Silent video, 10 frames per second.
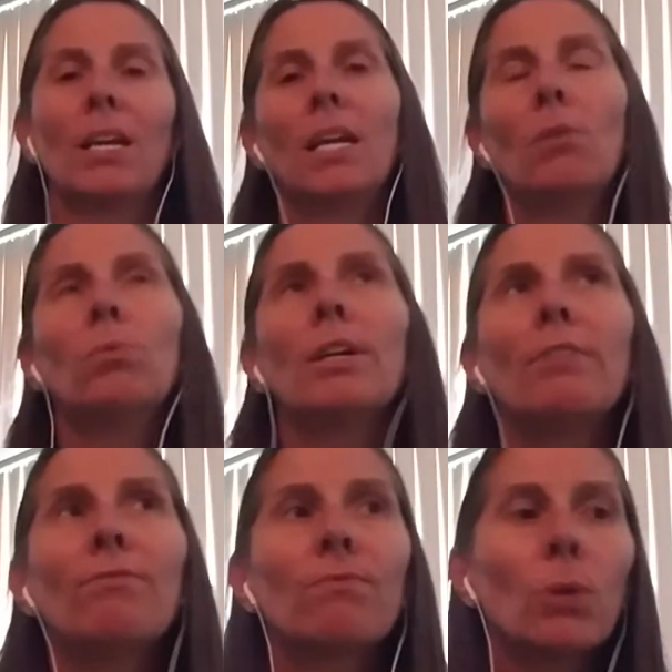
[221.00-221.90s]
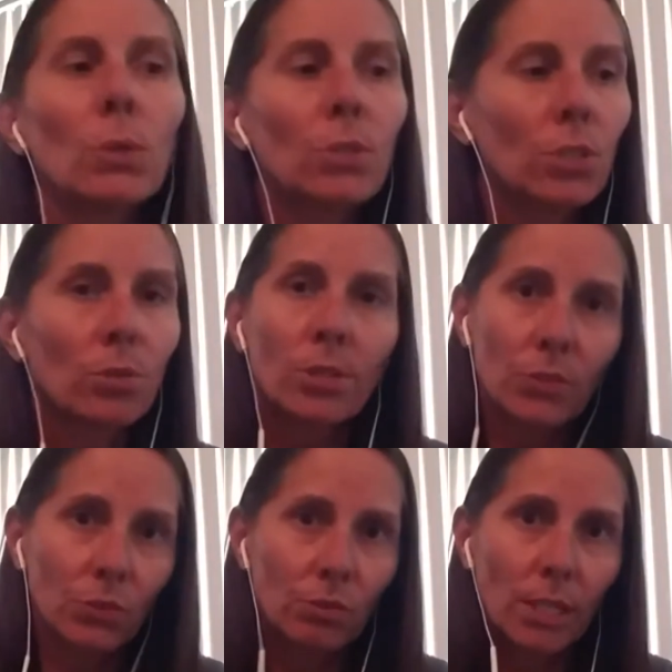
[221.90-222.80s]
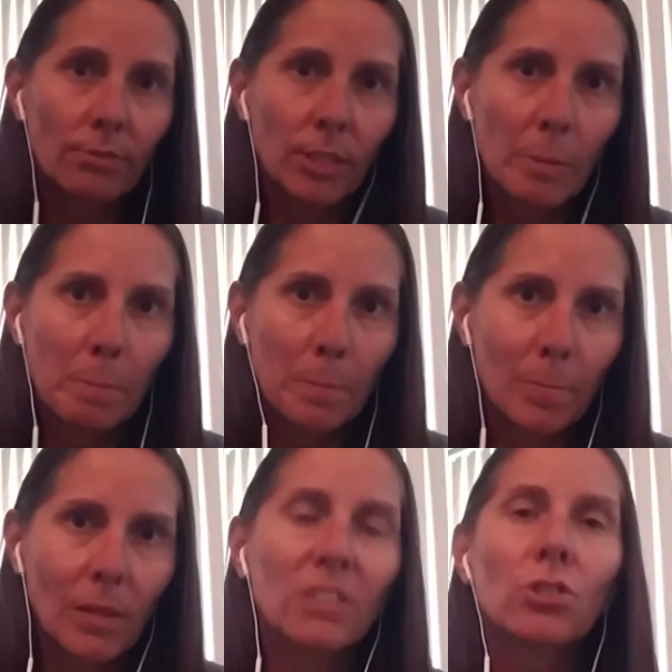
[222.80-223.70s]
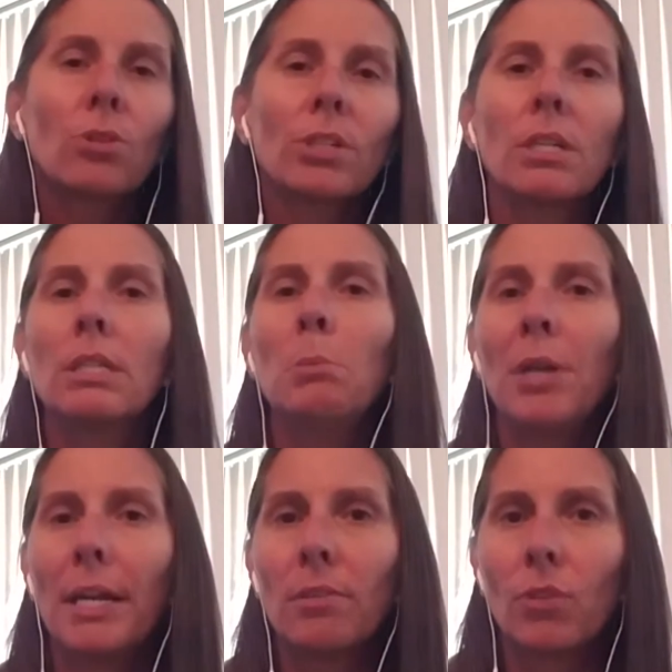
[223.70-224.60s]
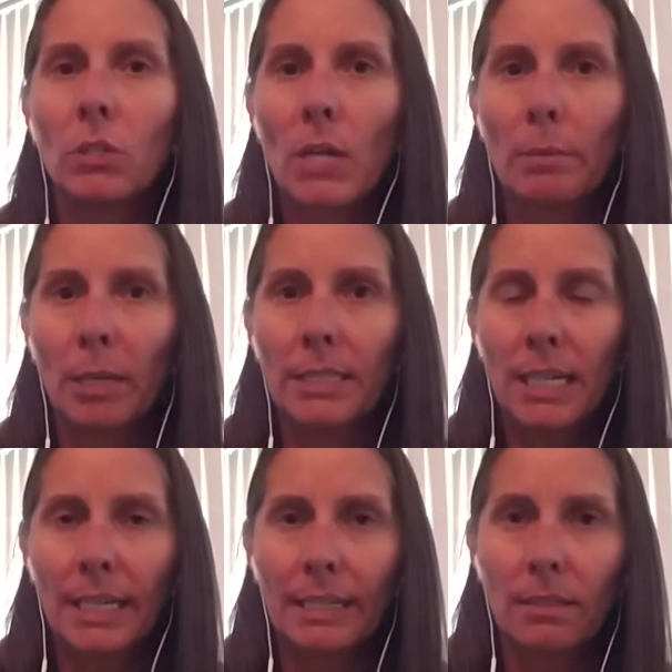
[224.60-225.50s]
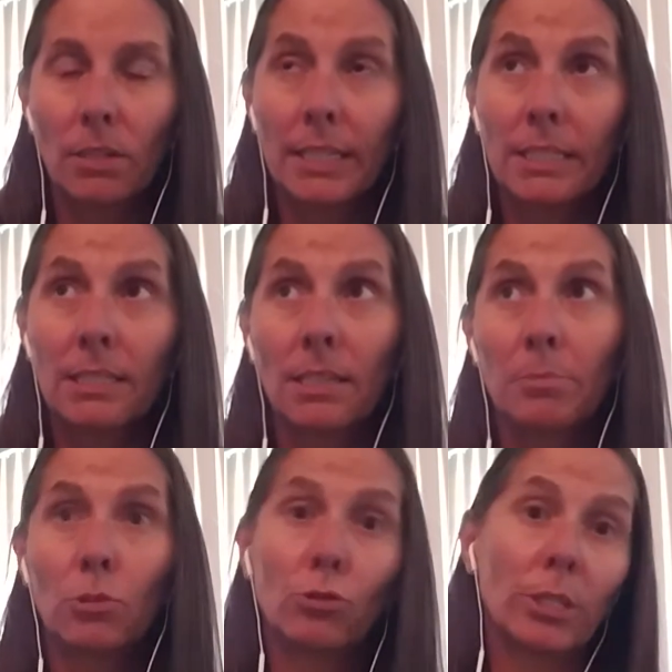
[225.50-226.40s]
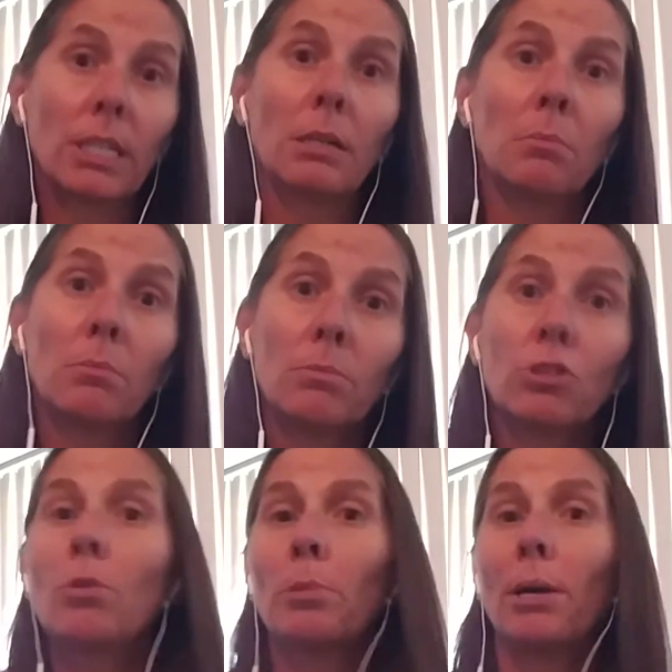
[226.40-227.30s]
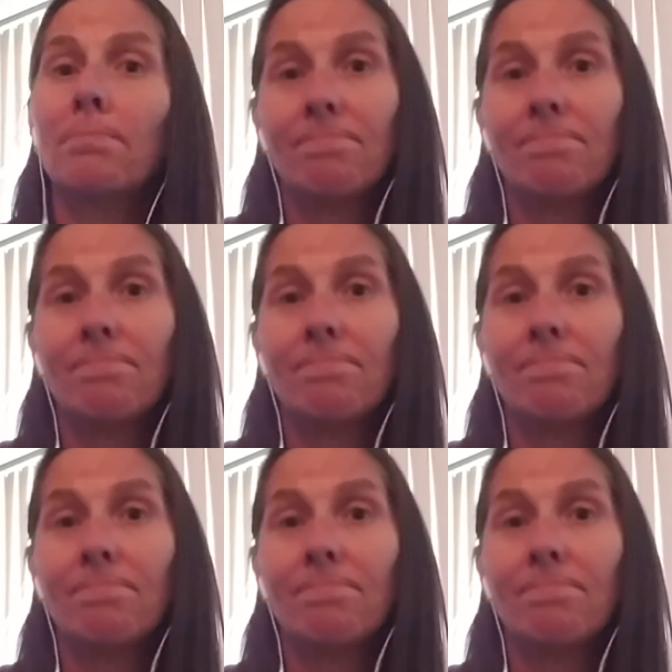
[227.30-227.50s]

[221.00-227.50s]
When I first started this stuff, I started eliminating things out of my diet. Like I stopped drinking soda pop.